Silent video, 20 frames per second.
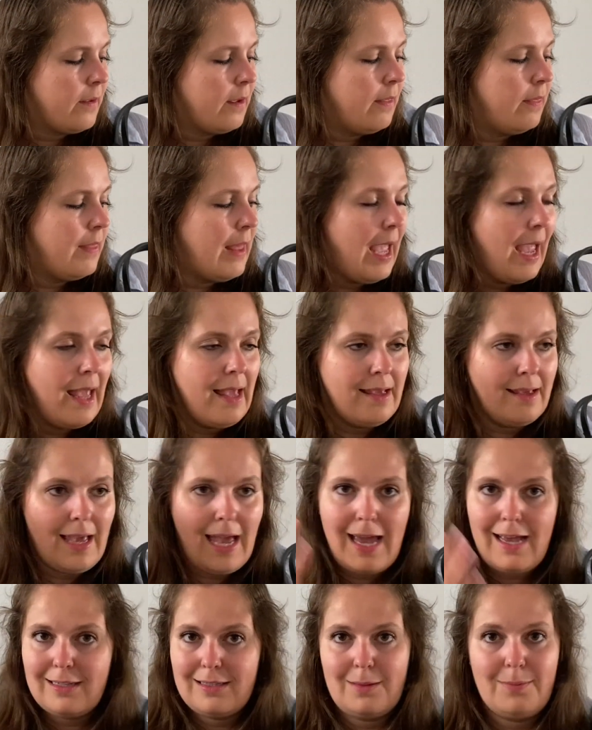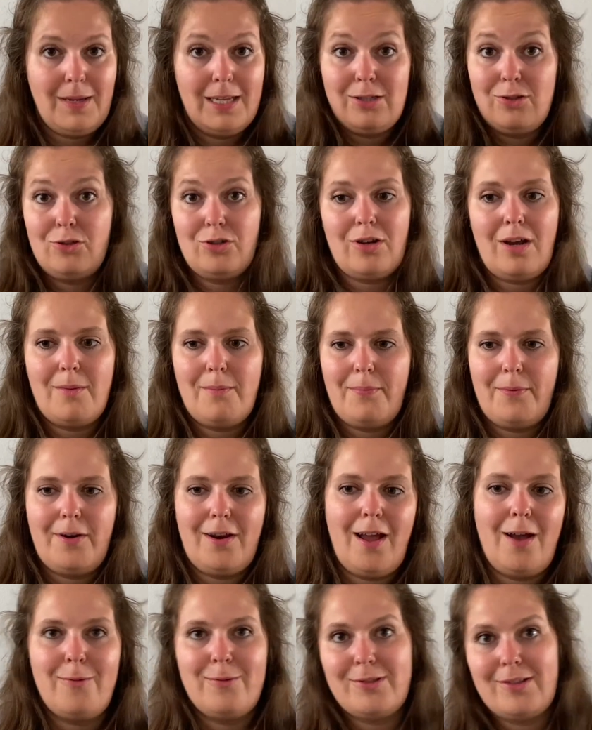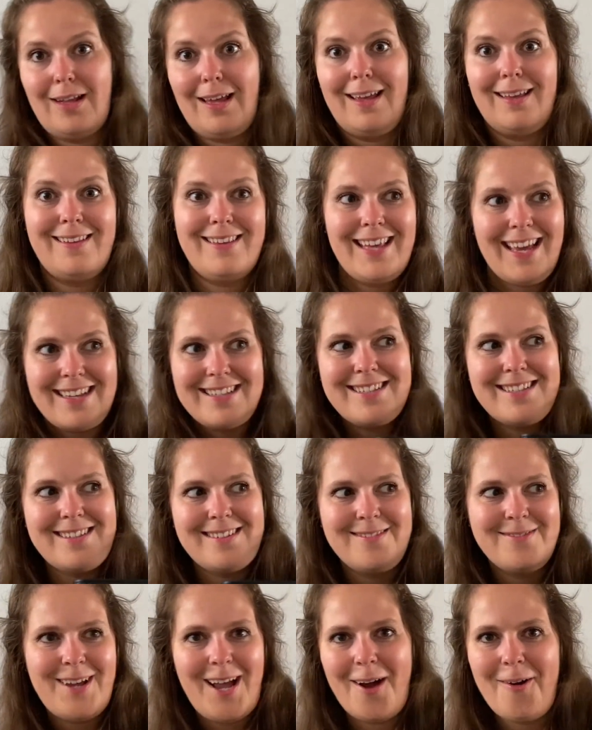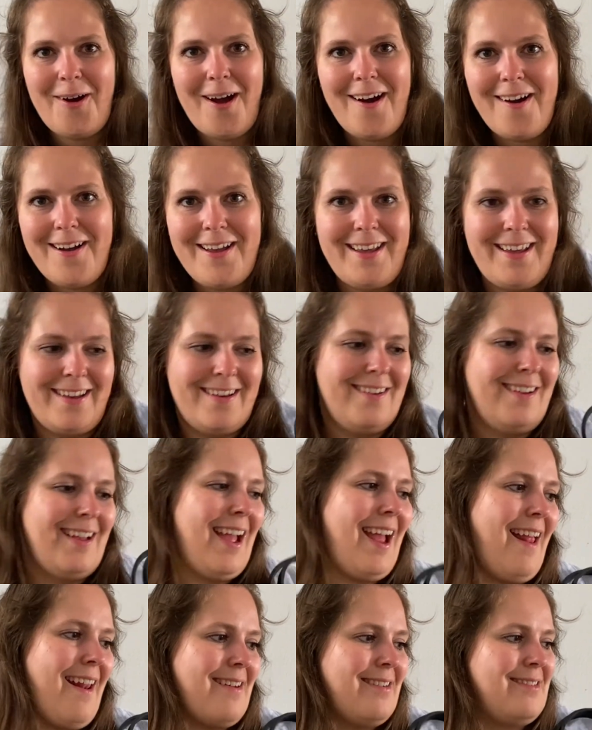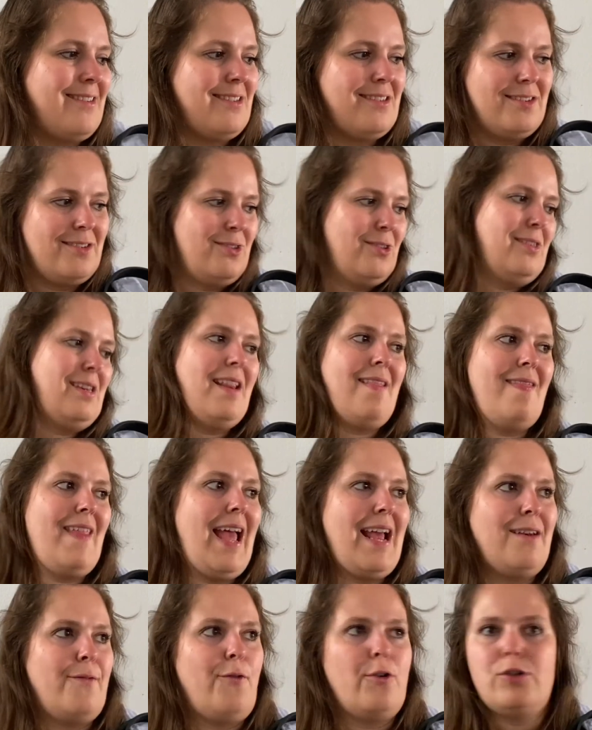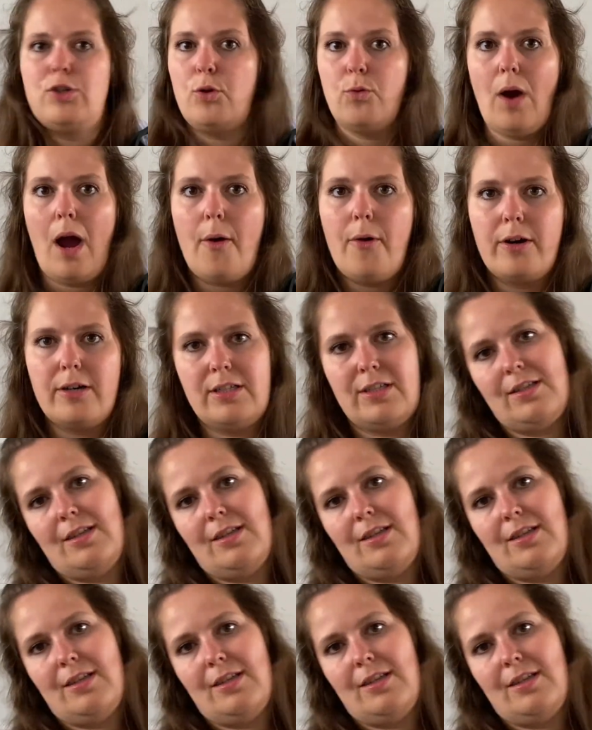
They asked me to jump, and I was like, yes, how high, and did that for 2 hours.